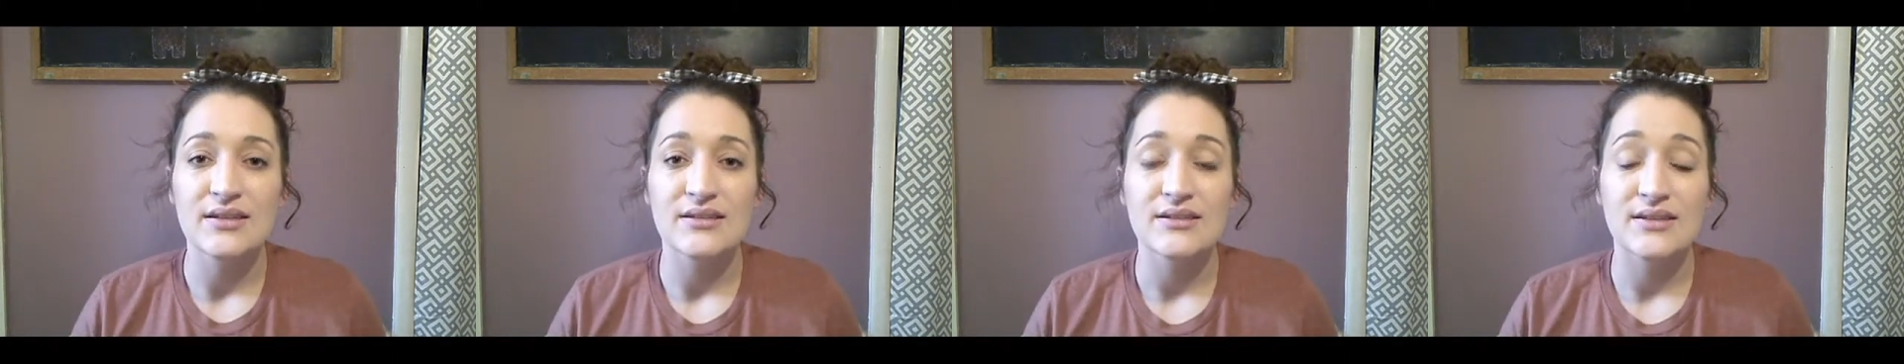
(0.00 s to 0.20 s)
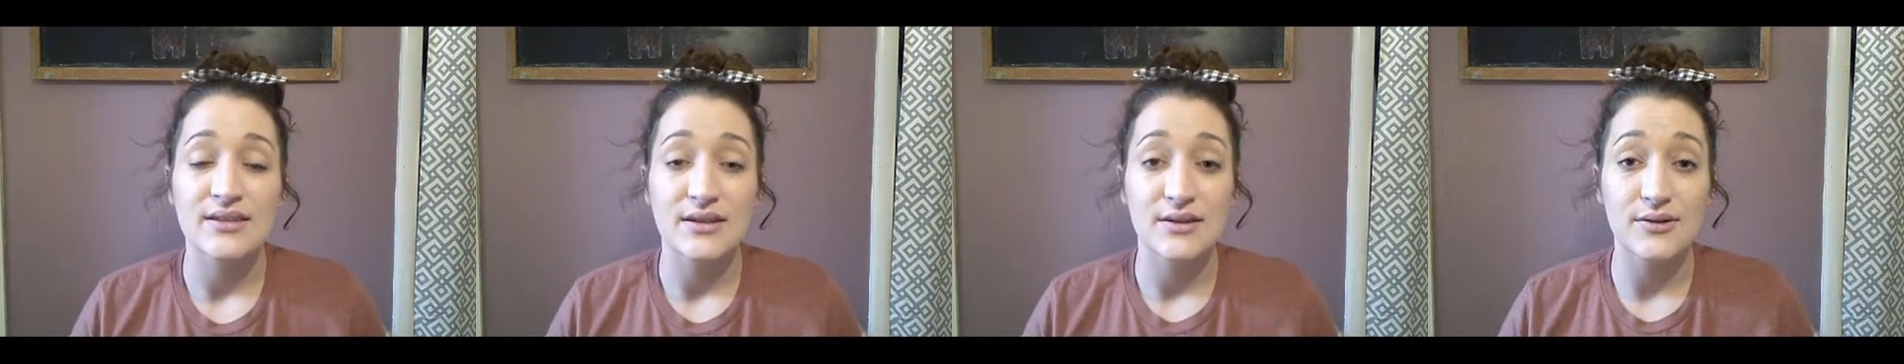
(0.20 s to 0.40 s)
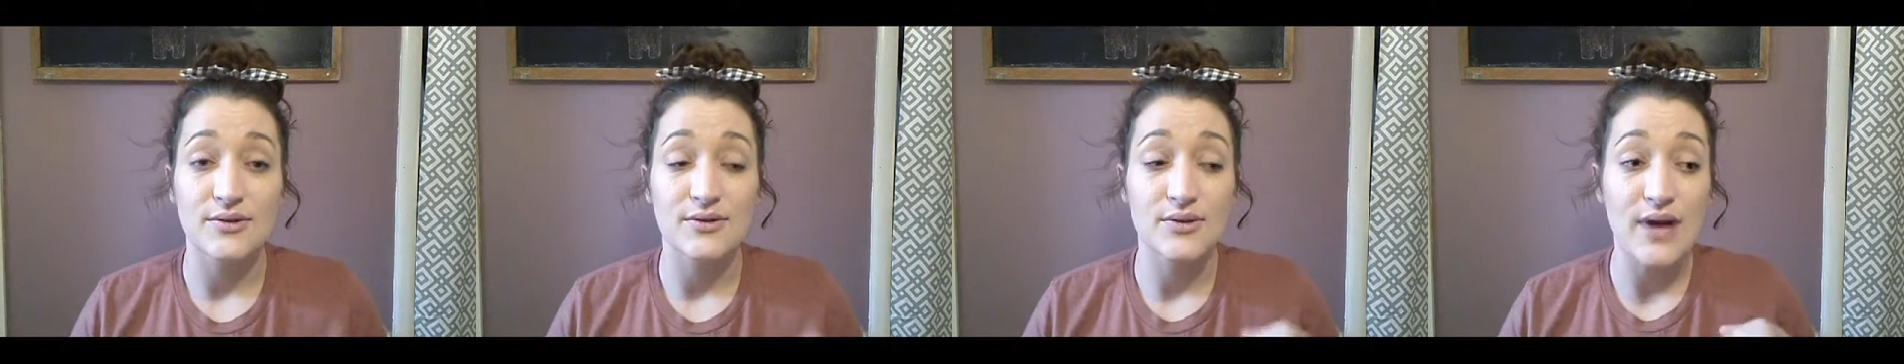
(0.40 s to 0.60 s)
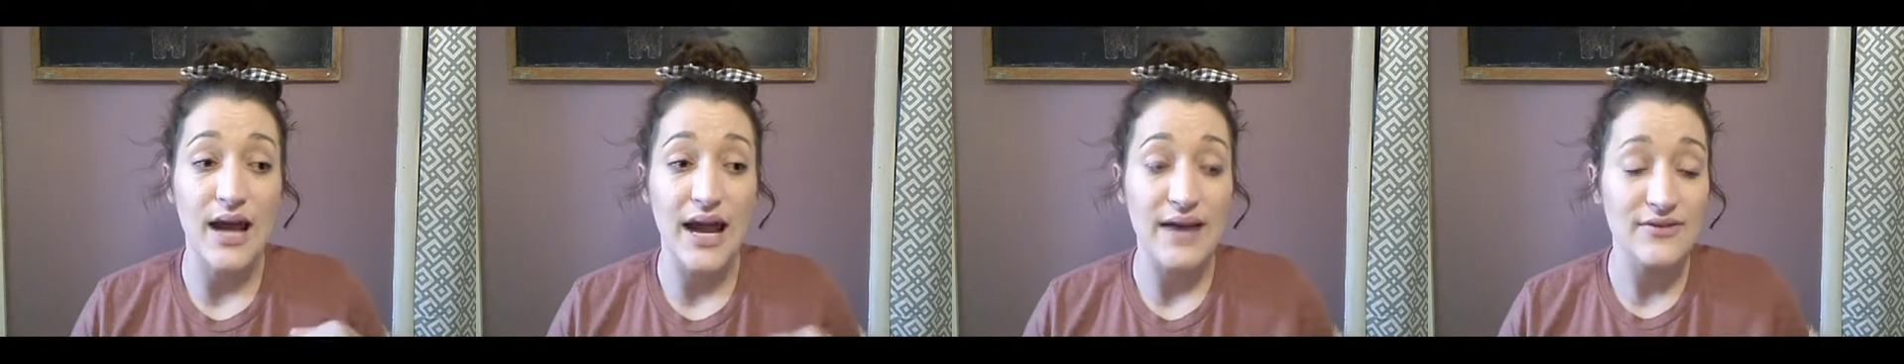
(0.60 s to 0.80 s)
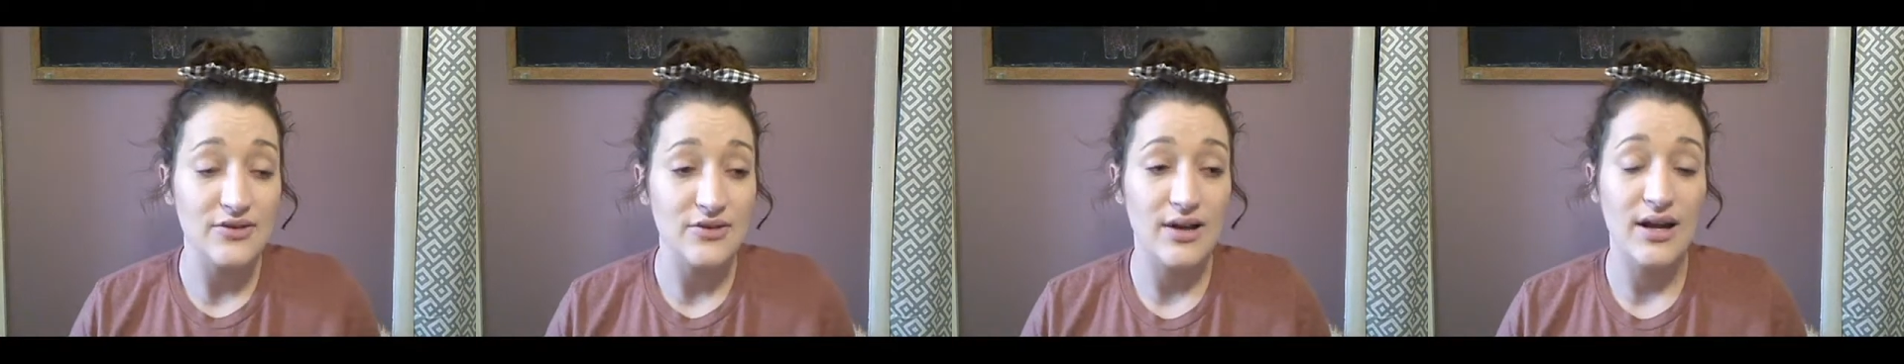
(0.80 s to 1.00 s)
So
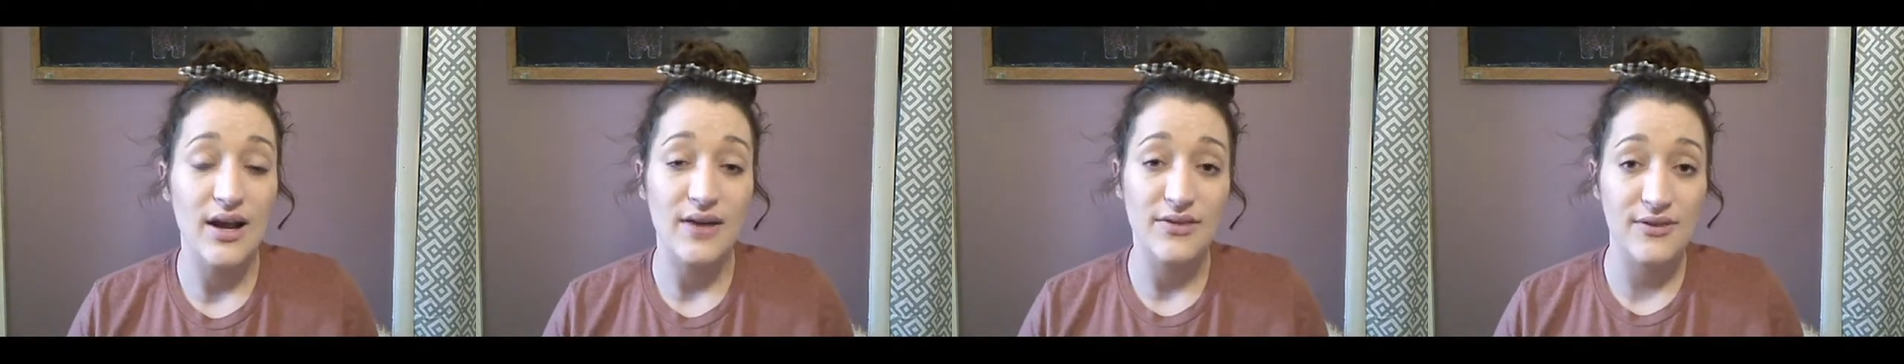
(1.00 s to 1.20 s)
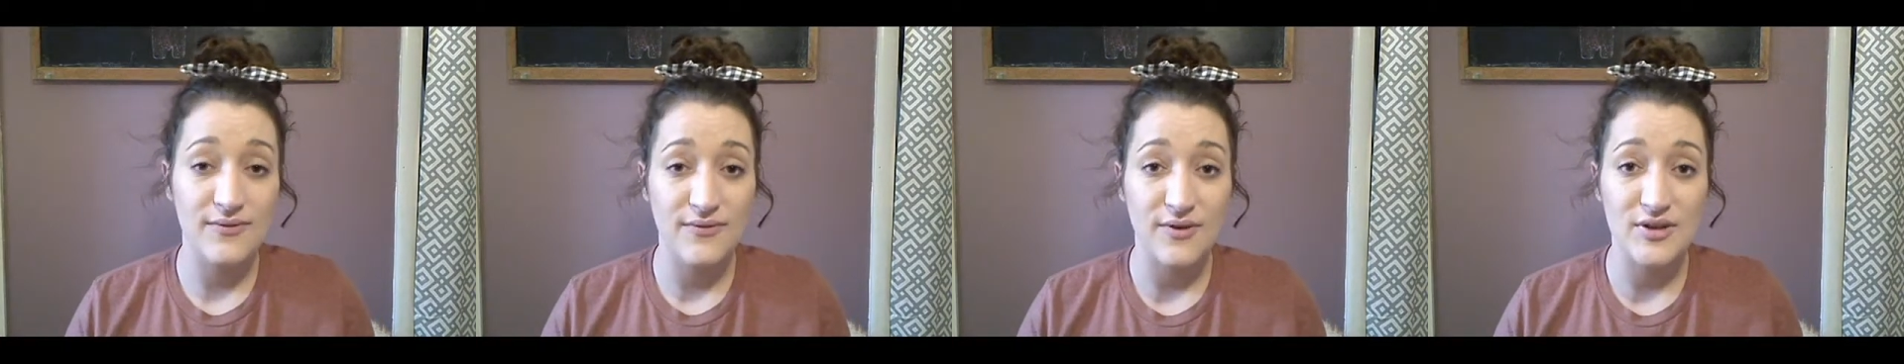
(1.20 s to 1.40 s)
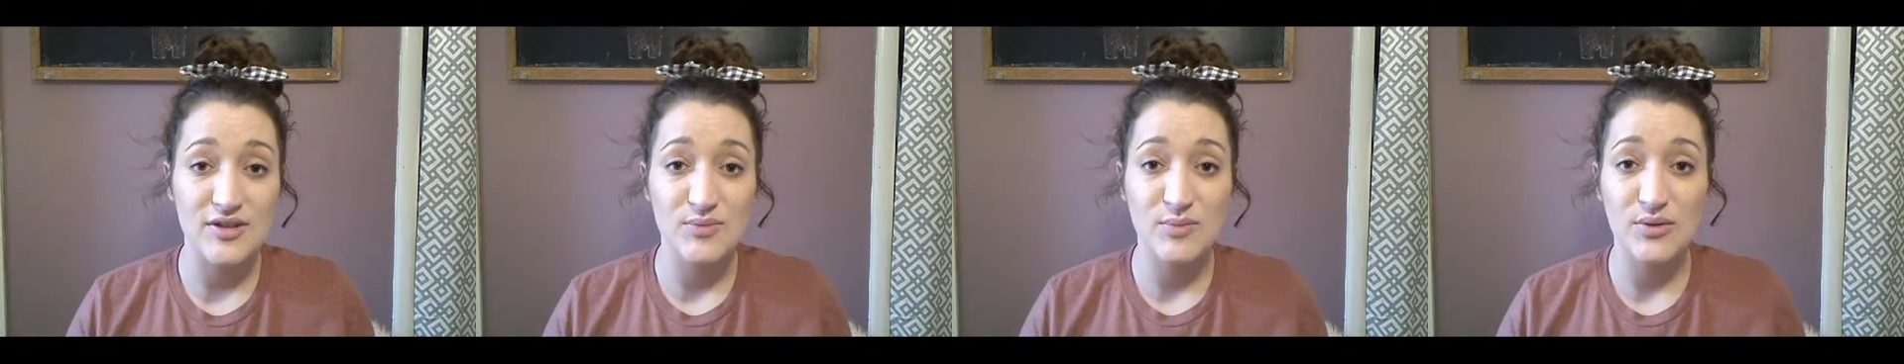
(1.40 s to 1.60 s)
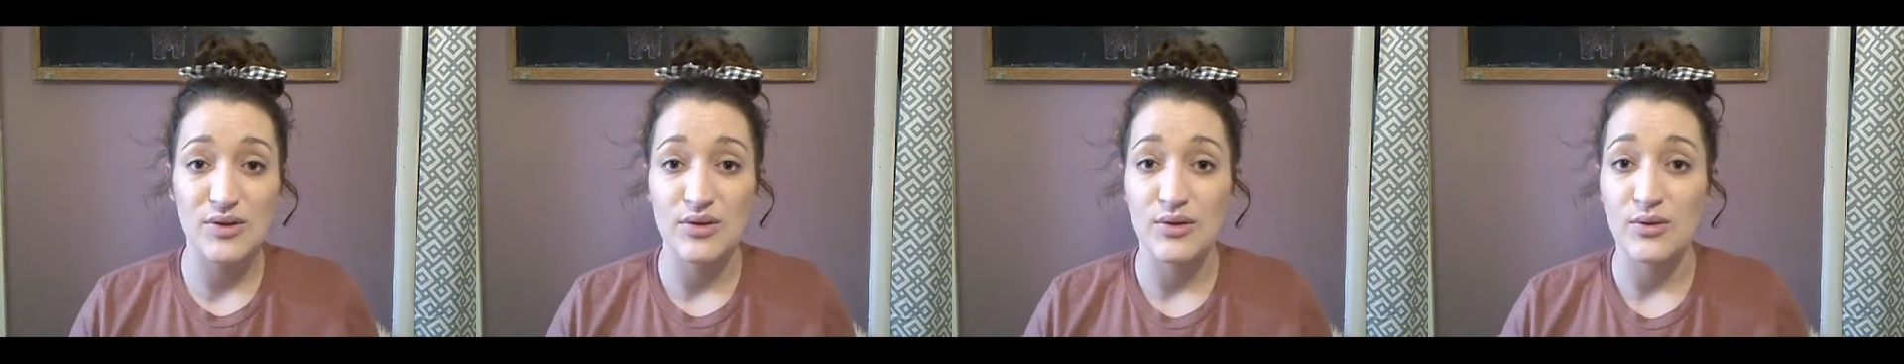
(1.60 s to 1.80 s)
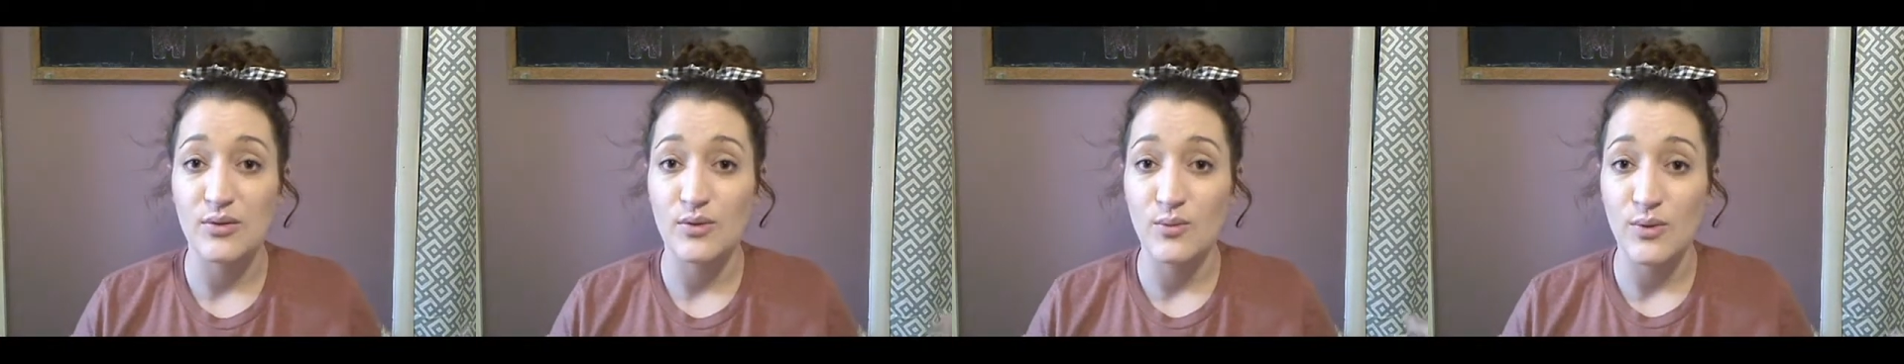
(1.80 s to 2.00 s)
after I got the first
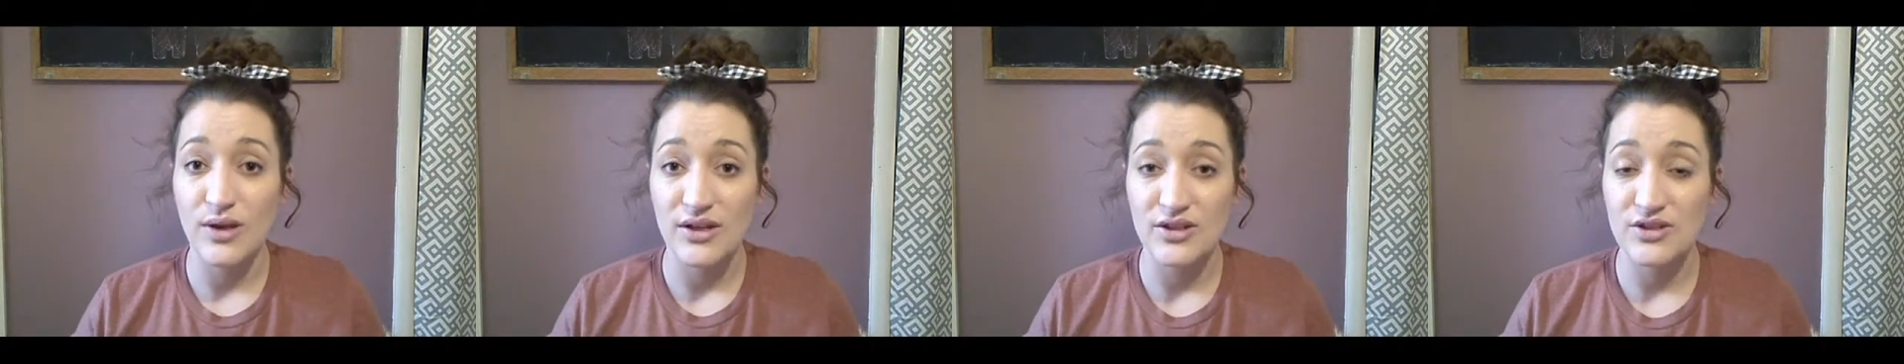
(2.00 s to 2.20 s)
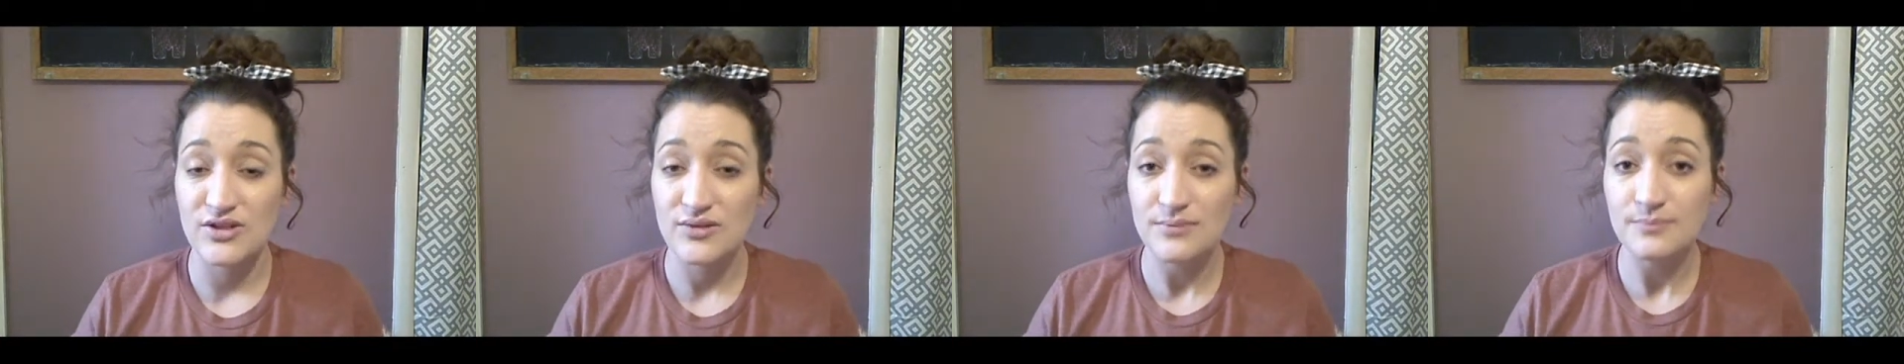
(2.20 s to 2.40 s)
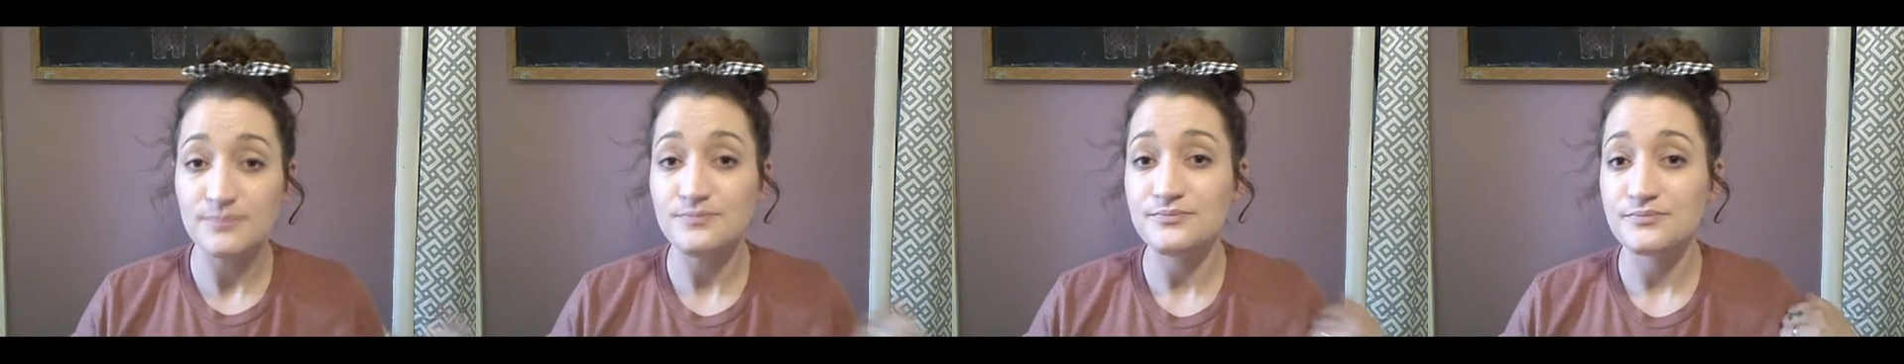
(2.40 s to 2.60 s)
balloon, which